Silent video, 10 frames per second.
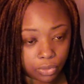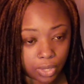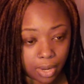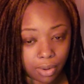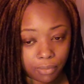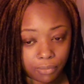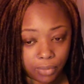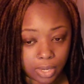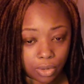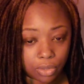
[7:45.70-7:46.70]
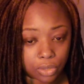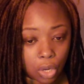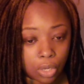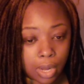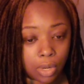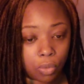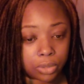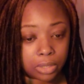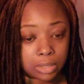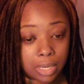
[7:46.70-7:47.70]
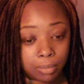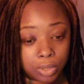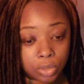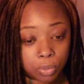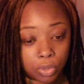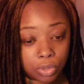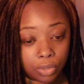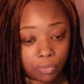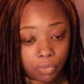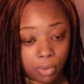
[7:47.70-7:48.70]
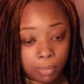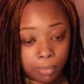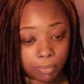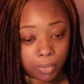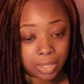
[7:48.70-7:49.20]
their fears are not going to stop this person from